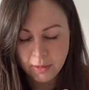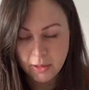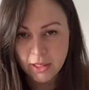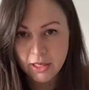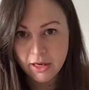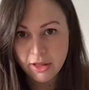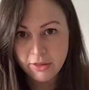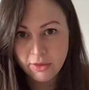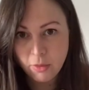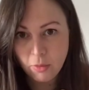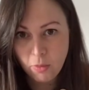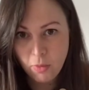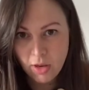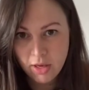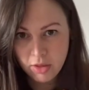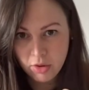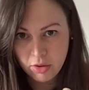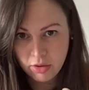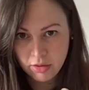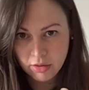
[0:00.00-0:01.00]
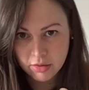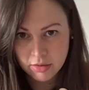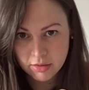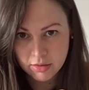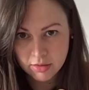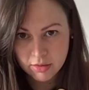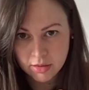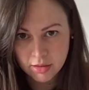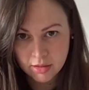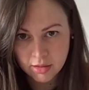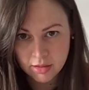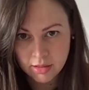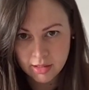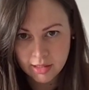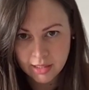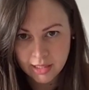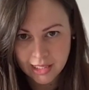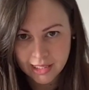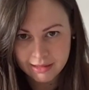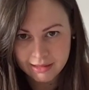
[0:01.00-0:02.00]
Put another one on
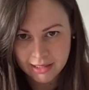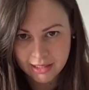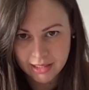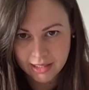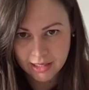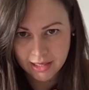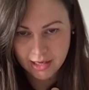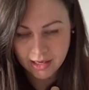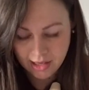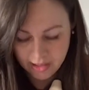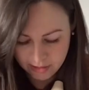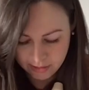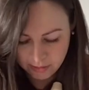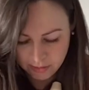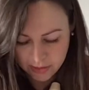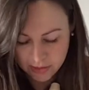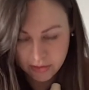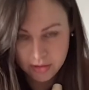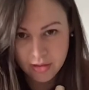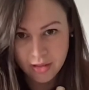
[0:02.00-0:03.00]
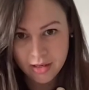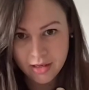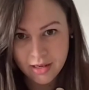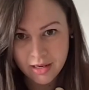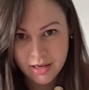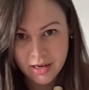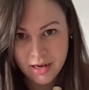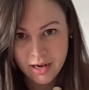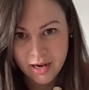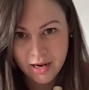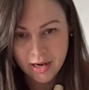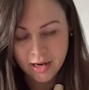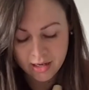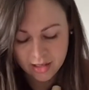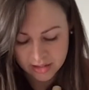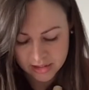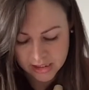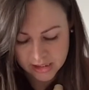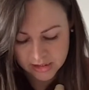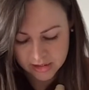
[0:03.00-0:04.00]
and then another one on.
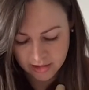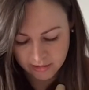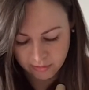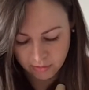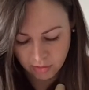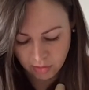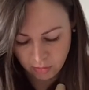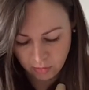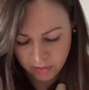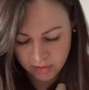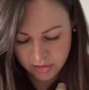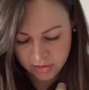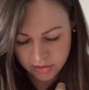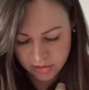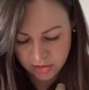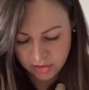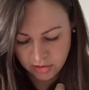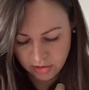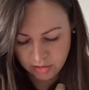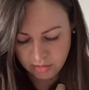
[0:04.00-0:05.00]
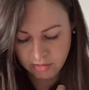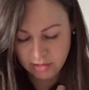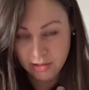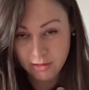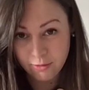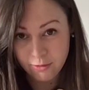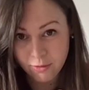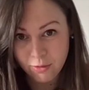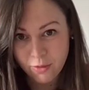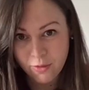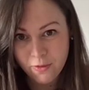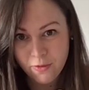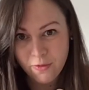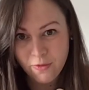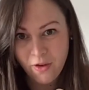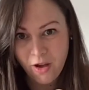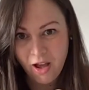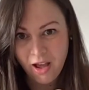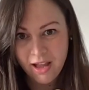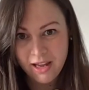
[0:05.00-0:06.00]
So I've got 1, 2, 3, 4,
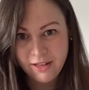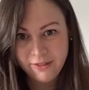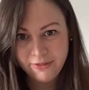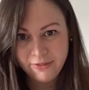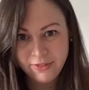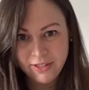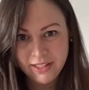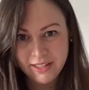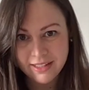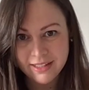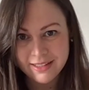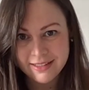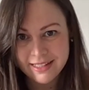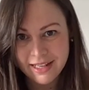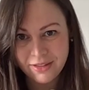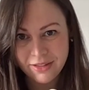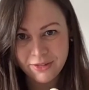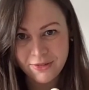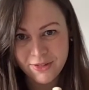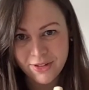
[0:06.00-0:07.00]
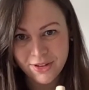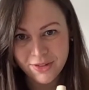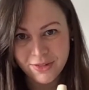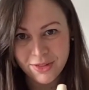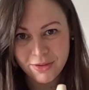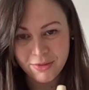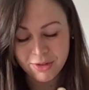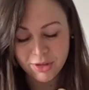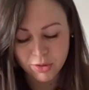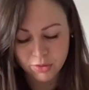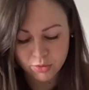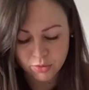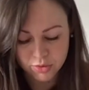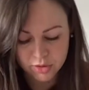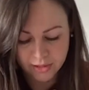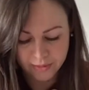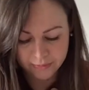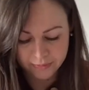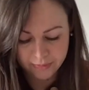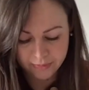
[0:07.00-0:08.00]
5 fingers down the front of the
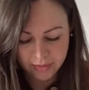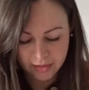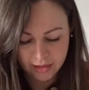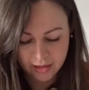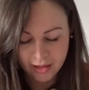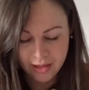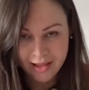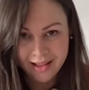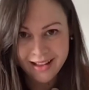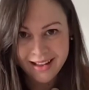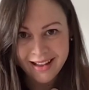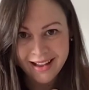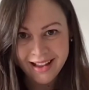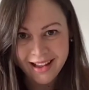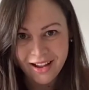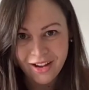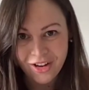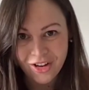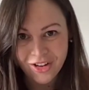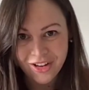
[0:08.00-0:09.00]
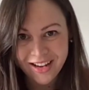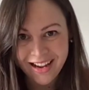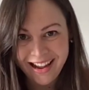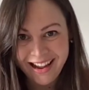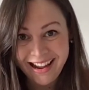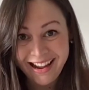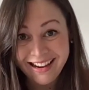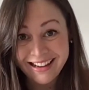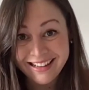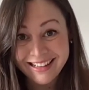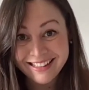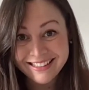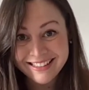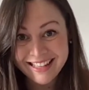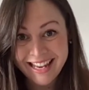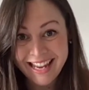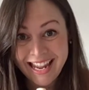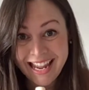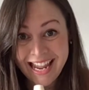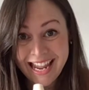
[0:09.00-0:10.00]
recorder. Okay,
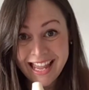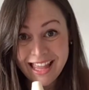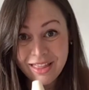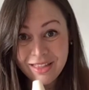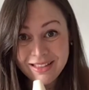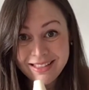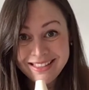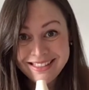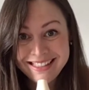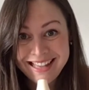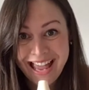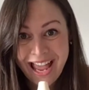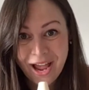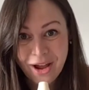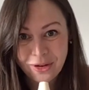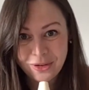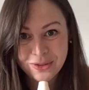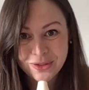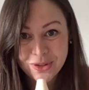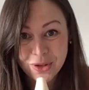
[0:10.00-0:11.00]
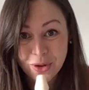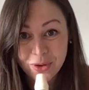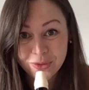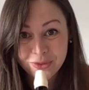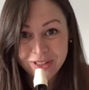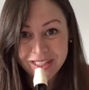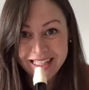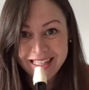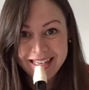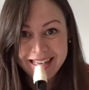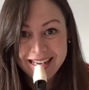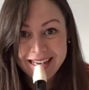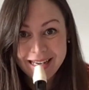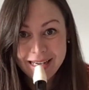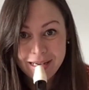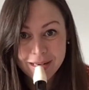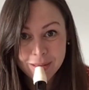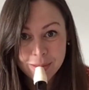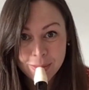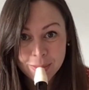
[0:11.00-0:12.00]
let's hear the sound of
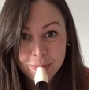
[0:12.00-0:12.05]
E.